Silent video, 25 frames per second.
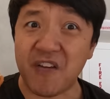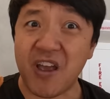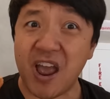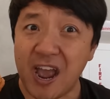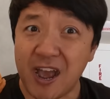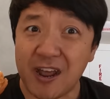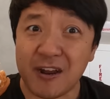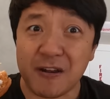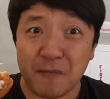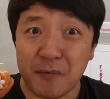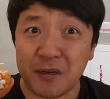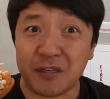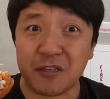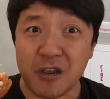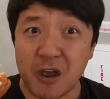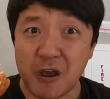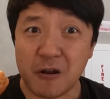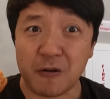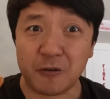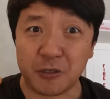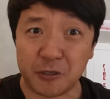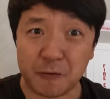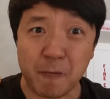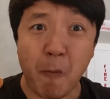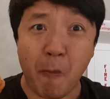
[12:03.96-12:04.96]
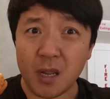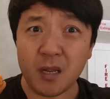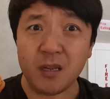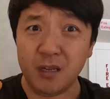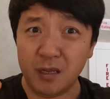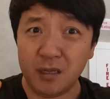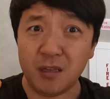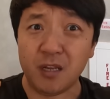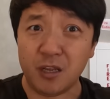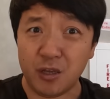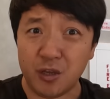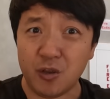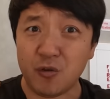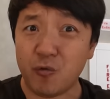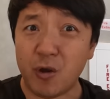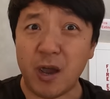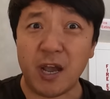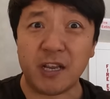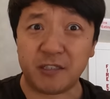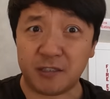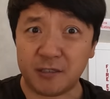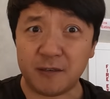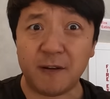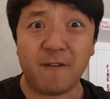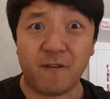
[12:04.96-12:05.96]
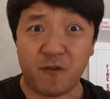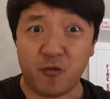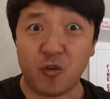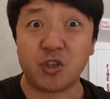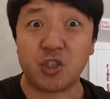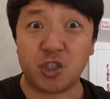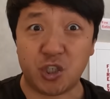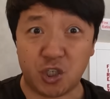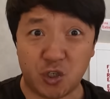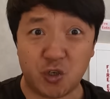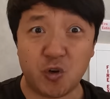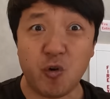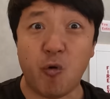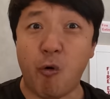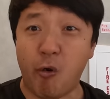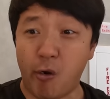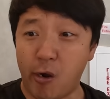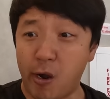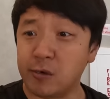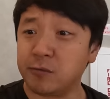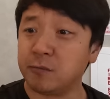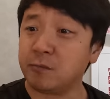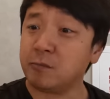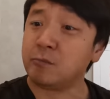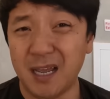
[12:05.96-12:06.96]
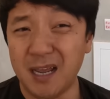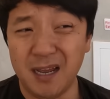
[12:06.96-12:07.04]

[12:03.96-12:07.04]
I've had at McDonald's in the US, for sure.